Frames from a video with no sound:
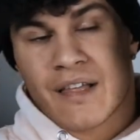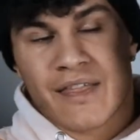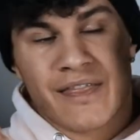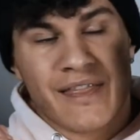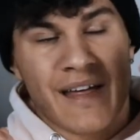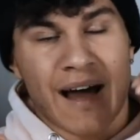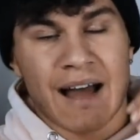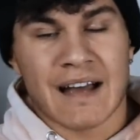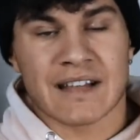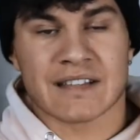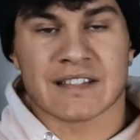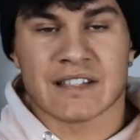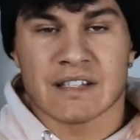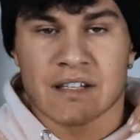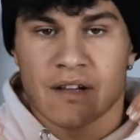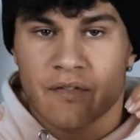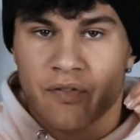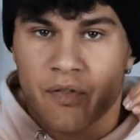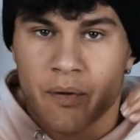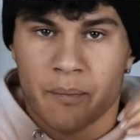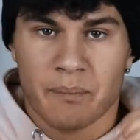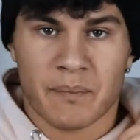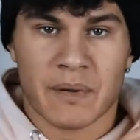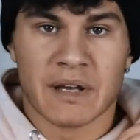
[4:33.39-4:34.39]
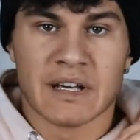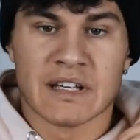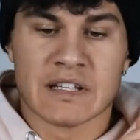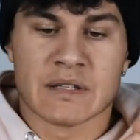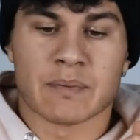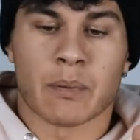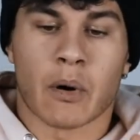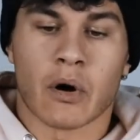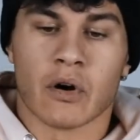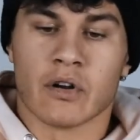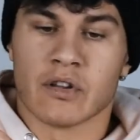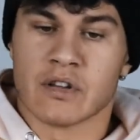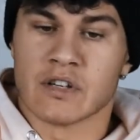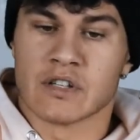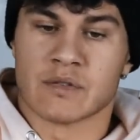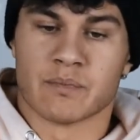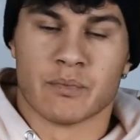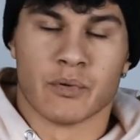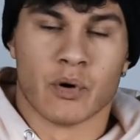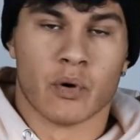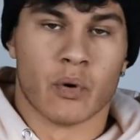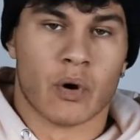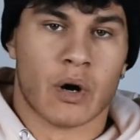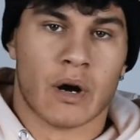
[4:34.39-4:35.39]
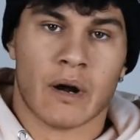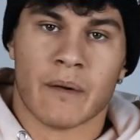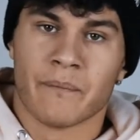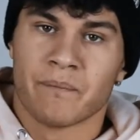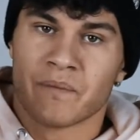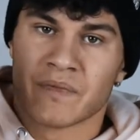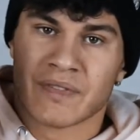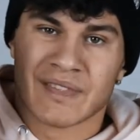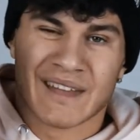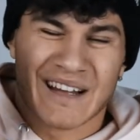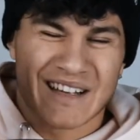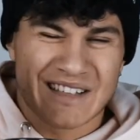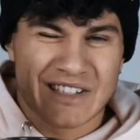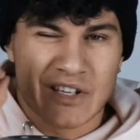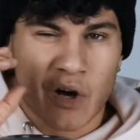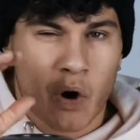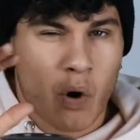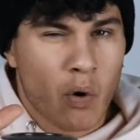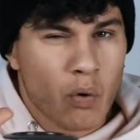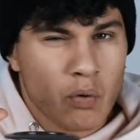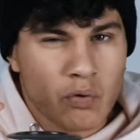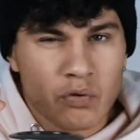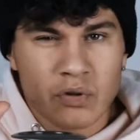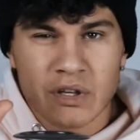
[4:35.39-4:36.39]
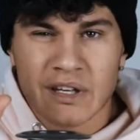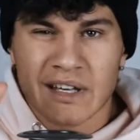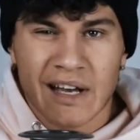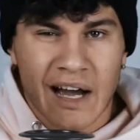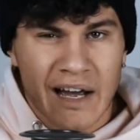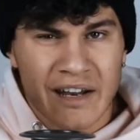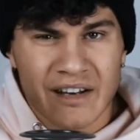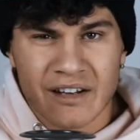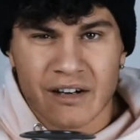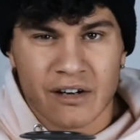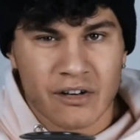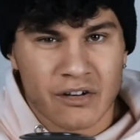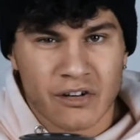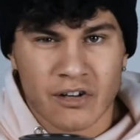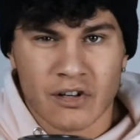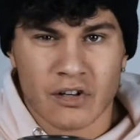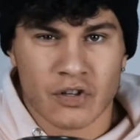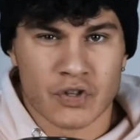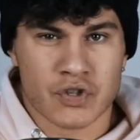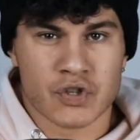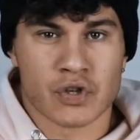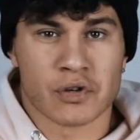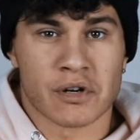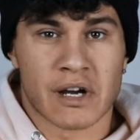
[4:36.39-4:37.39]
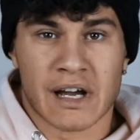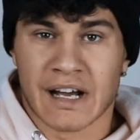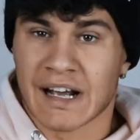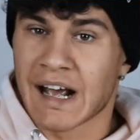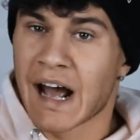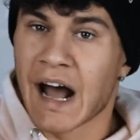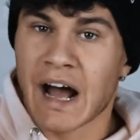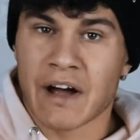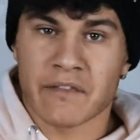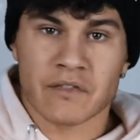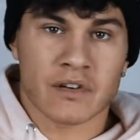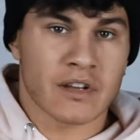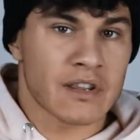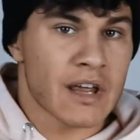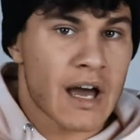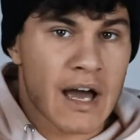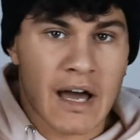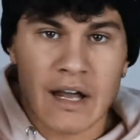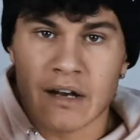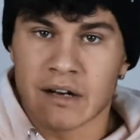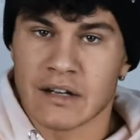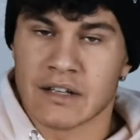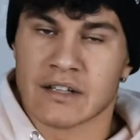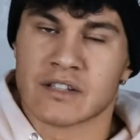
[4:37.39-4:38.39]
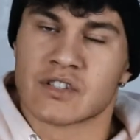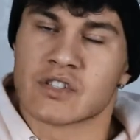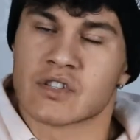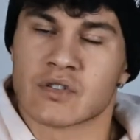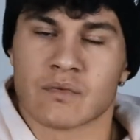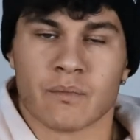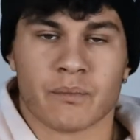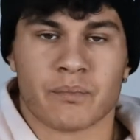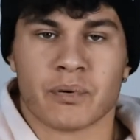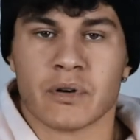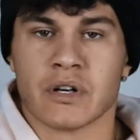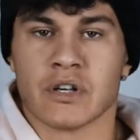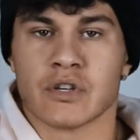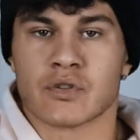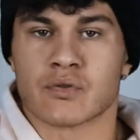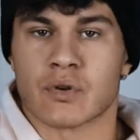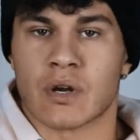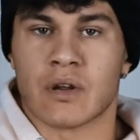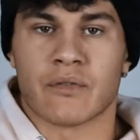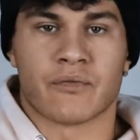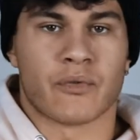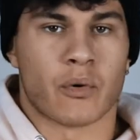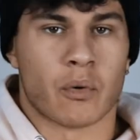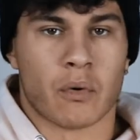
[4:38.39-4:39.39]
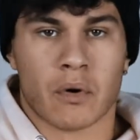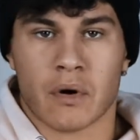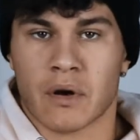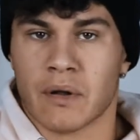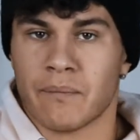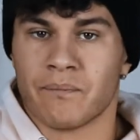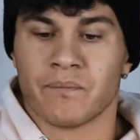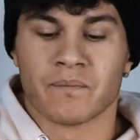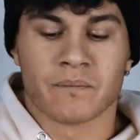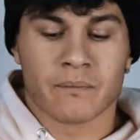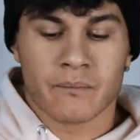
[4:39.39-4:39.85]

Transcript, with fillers: That's the biggest part of this brewer. That's the only kind of little trick. After that, it's pretty straightforward.